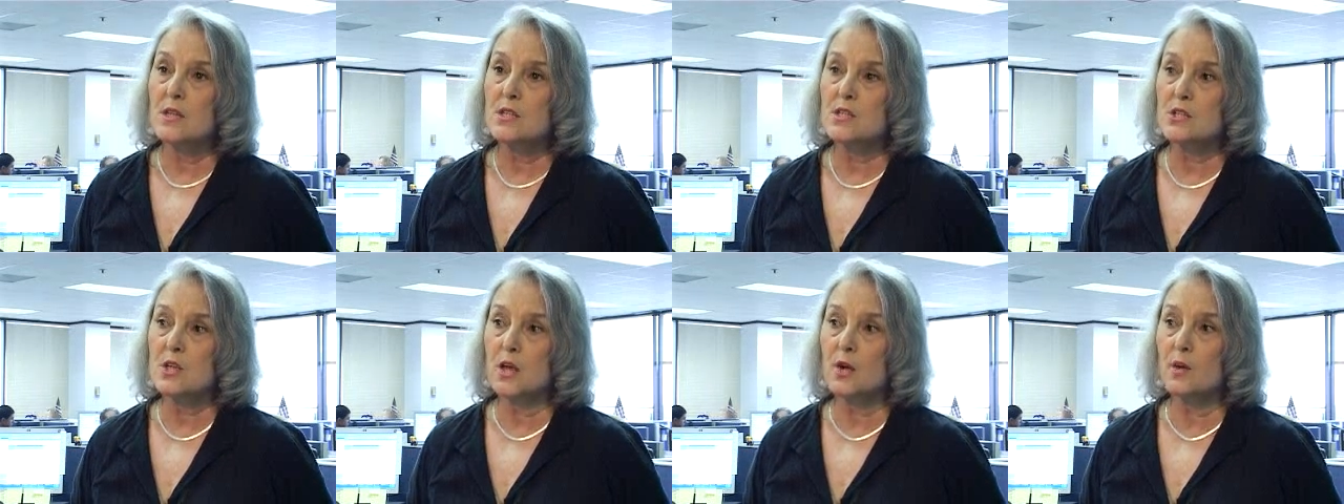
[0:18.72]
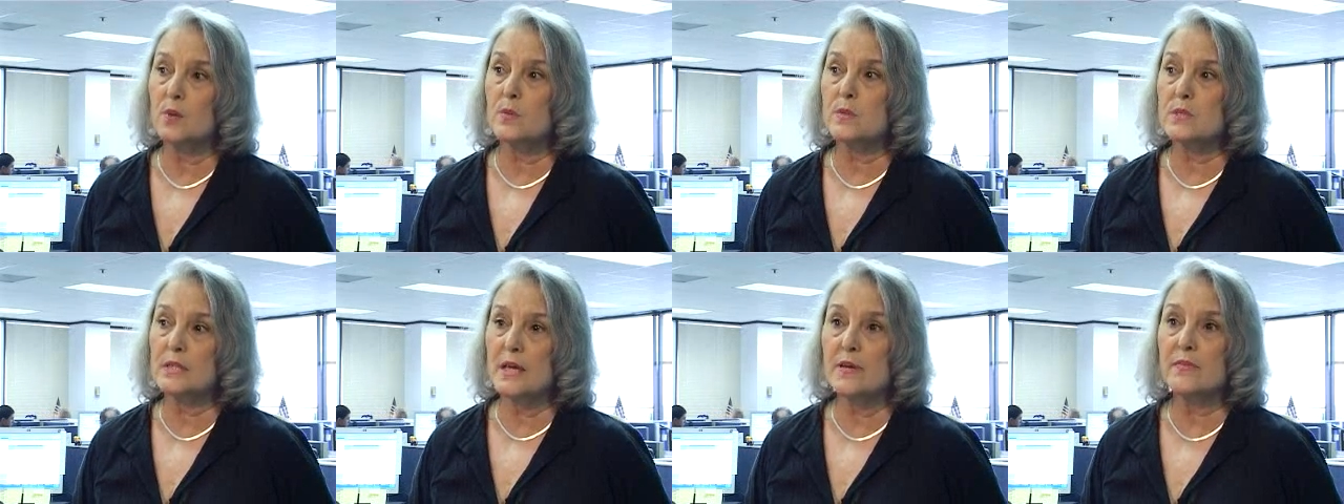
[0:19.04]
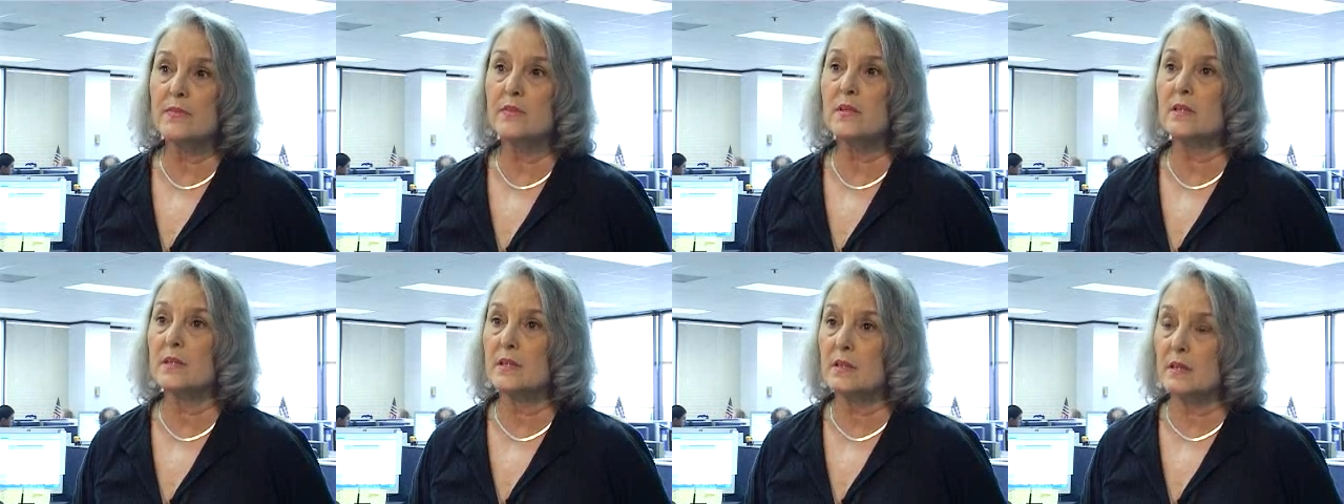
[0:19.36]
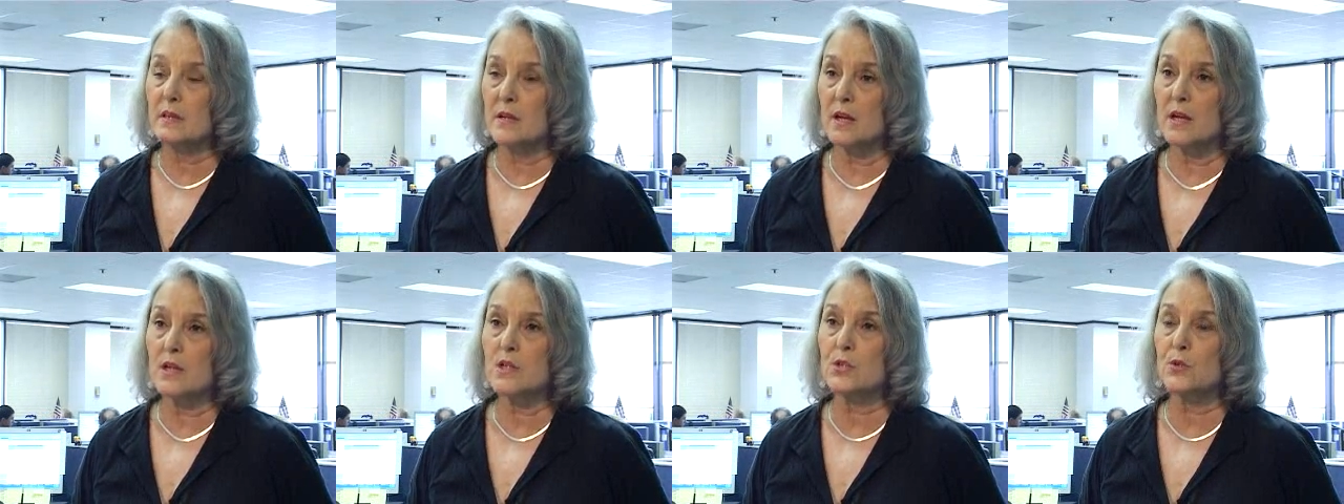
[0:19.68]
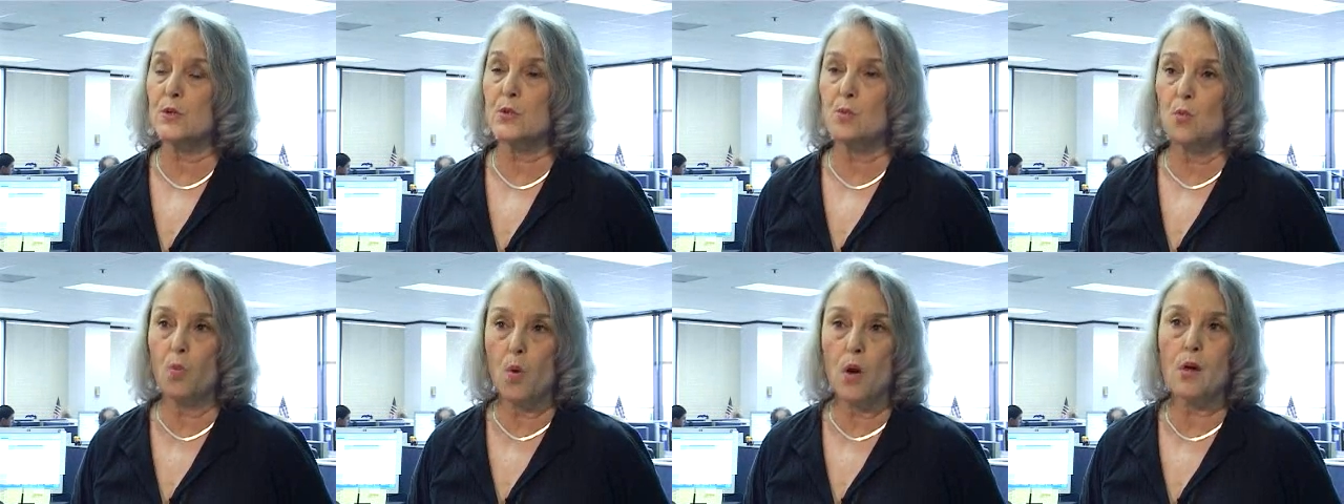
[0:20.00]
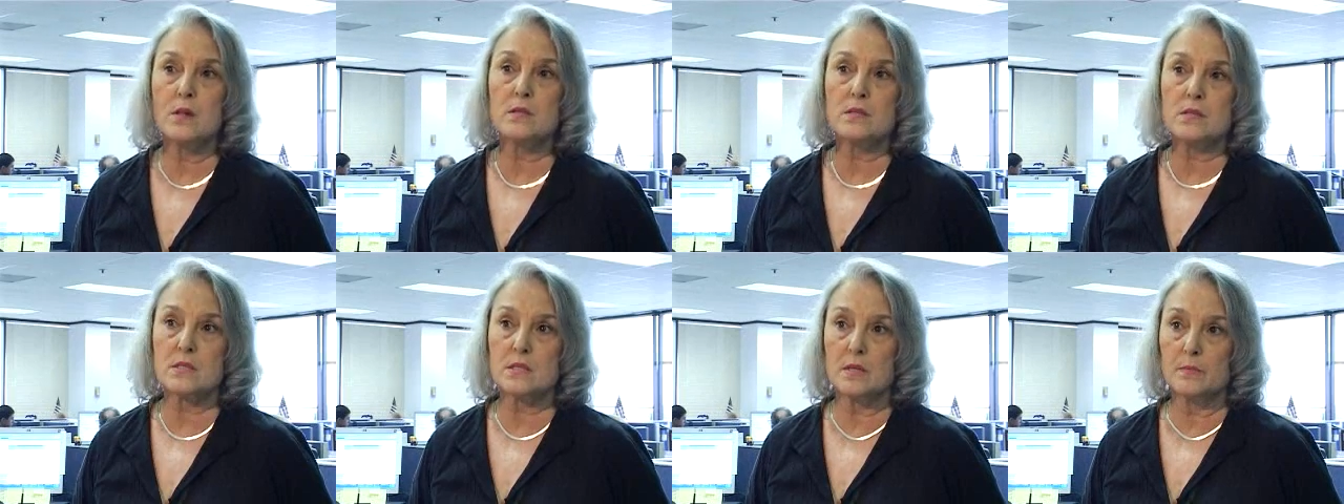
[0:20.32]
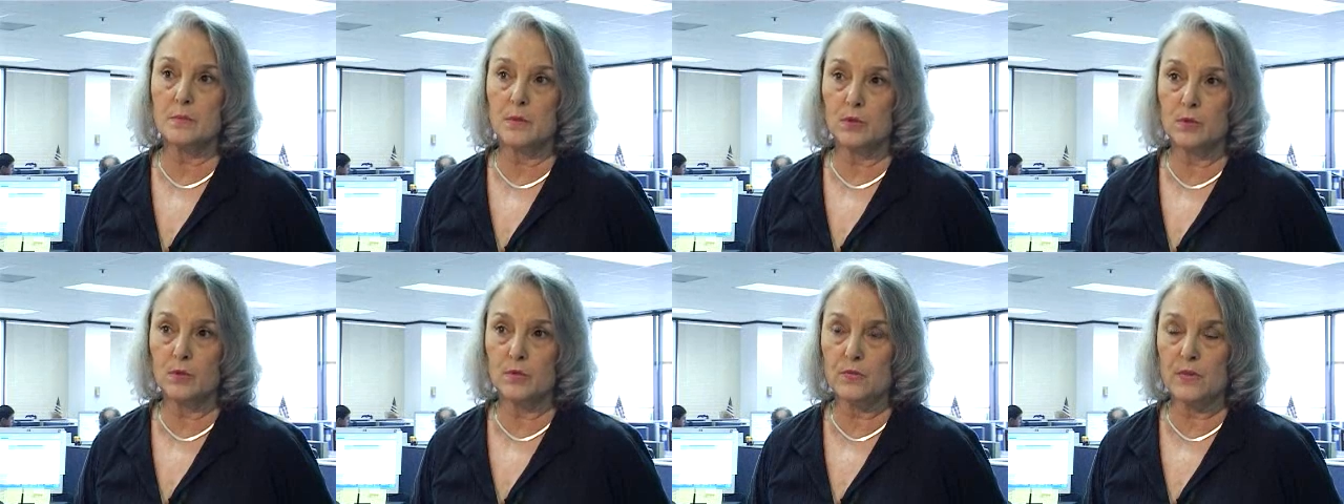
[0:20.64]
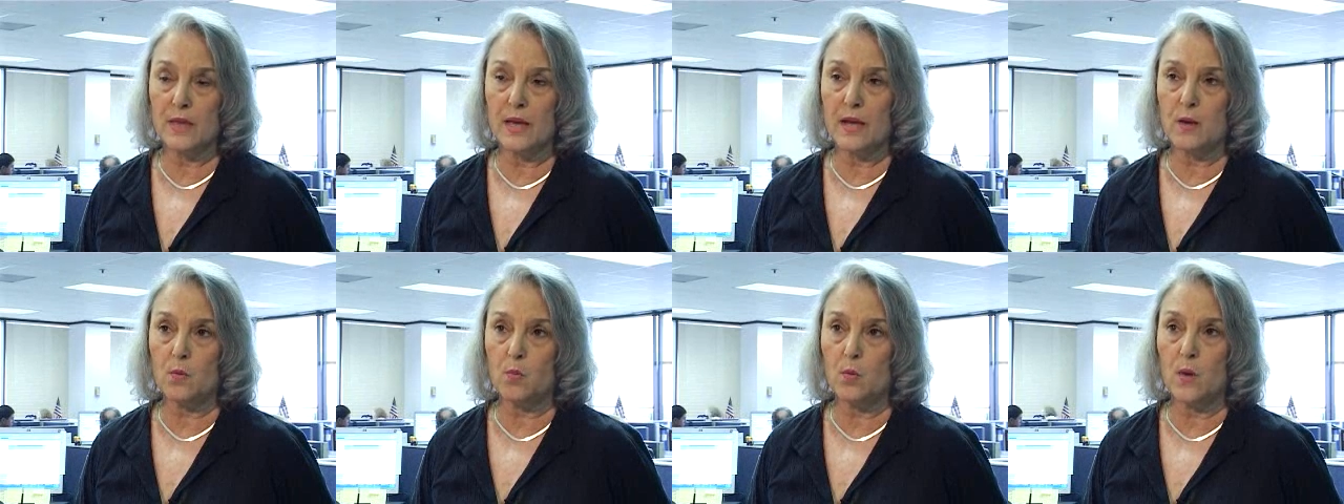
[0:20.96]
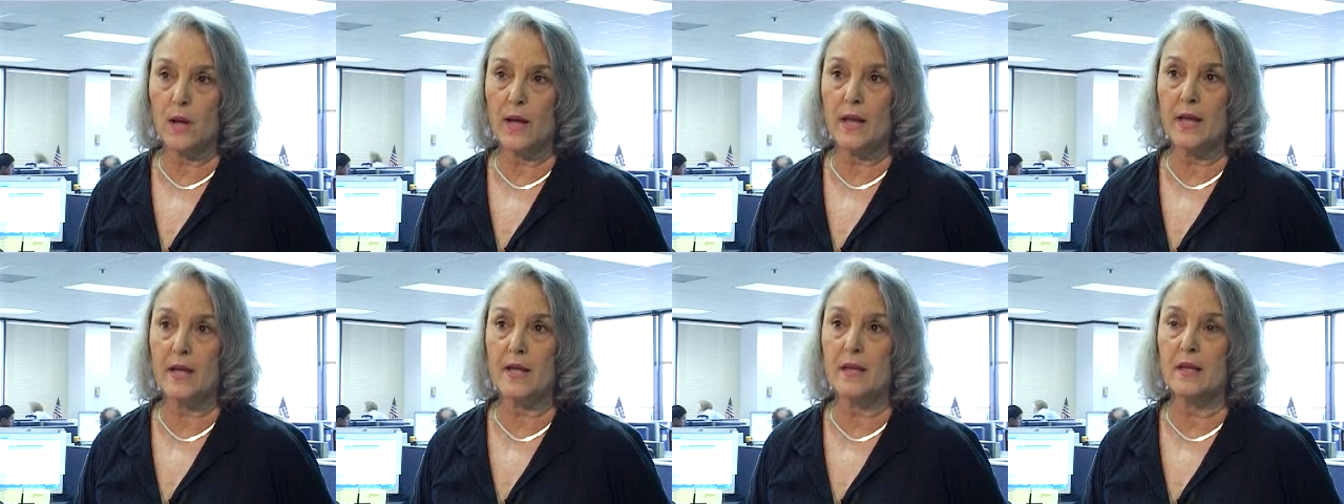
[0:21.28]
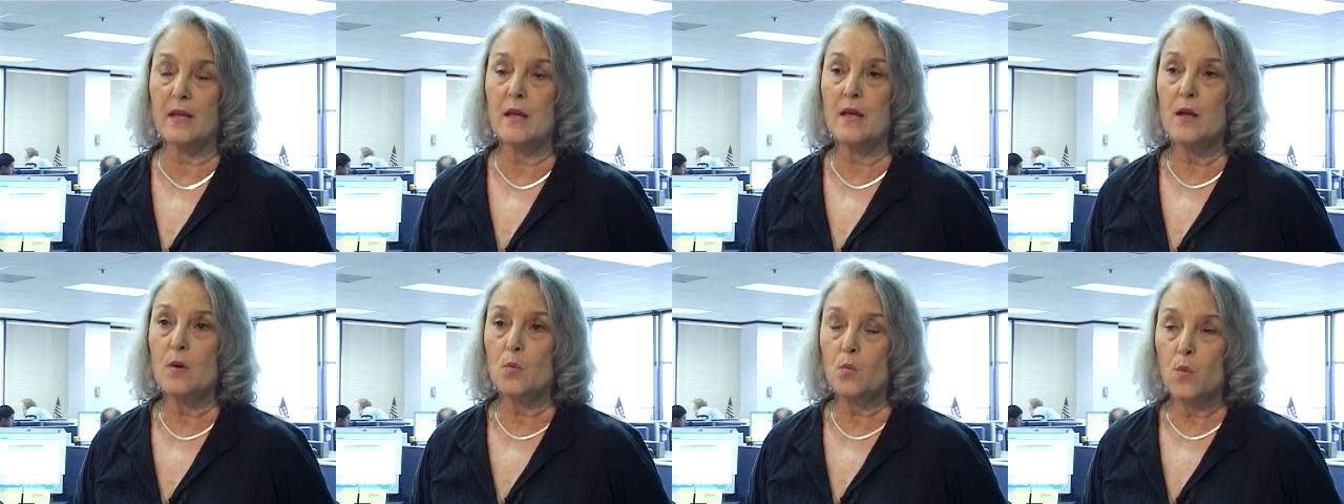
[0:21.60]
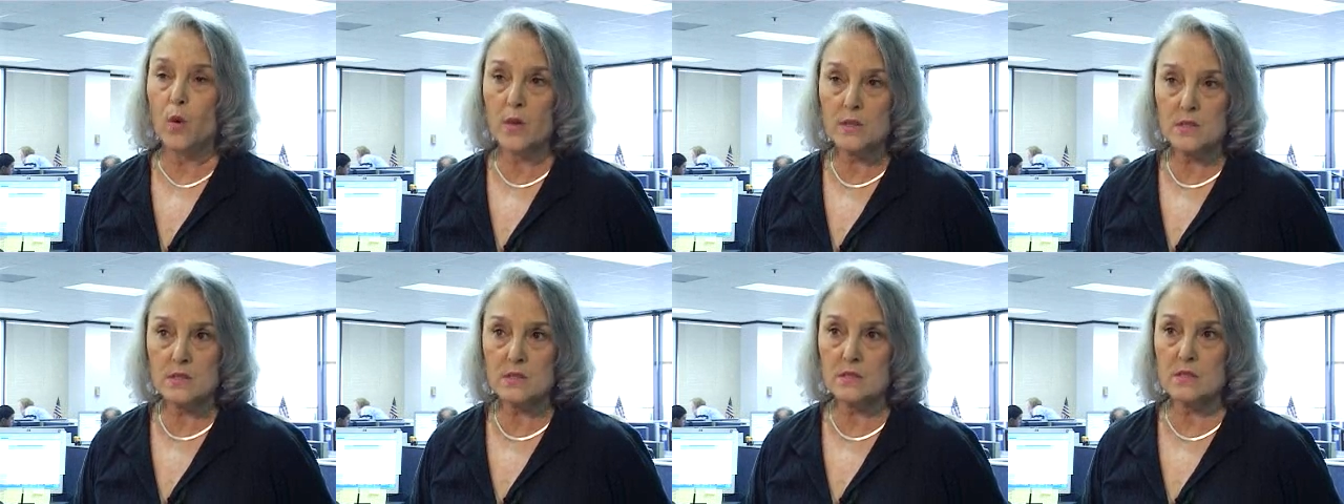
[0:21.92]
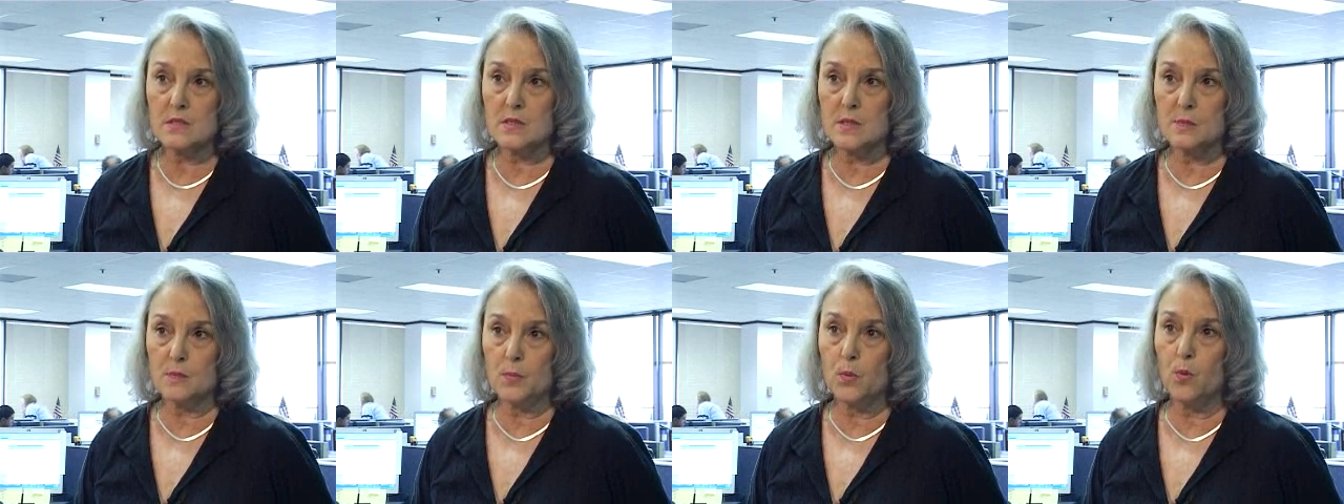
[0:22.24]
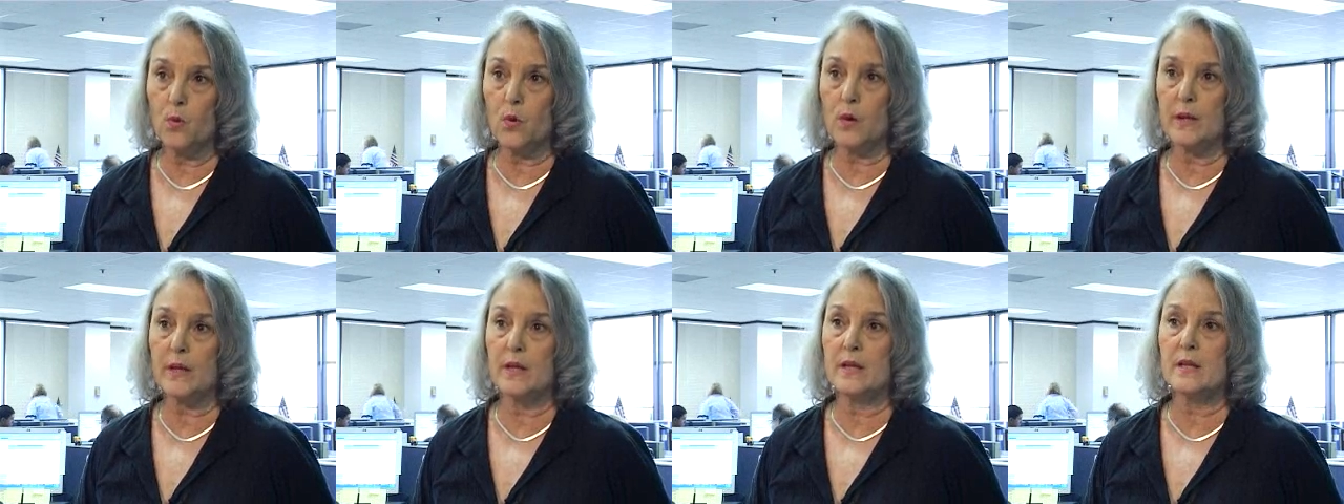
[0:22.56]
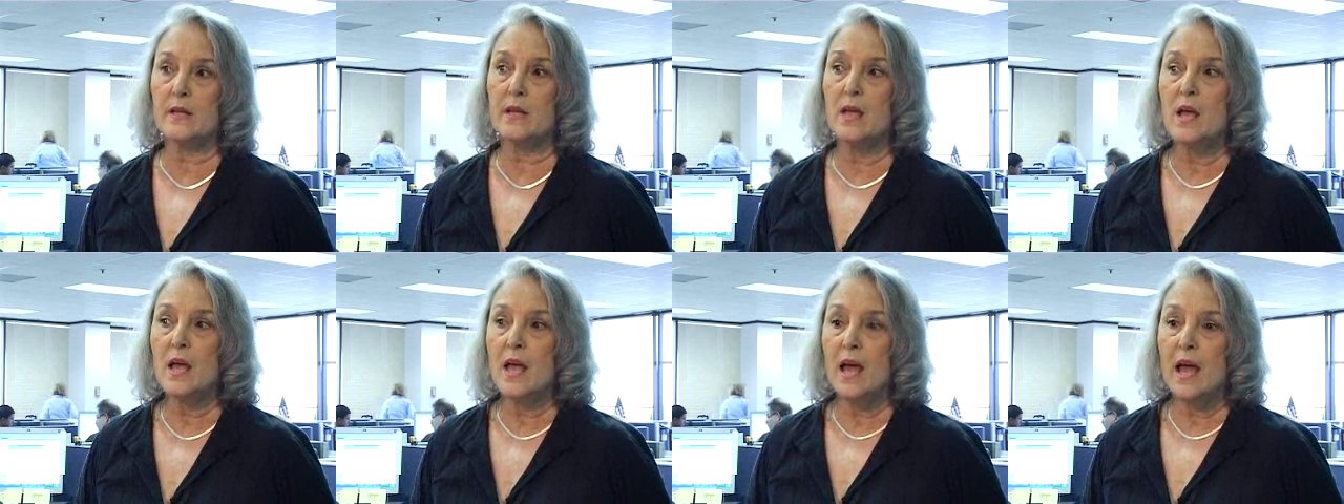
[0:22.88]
So definitely the country wants to move that way, wants to support it,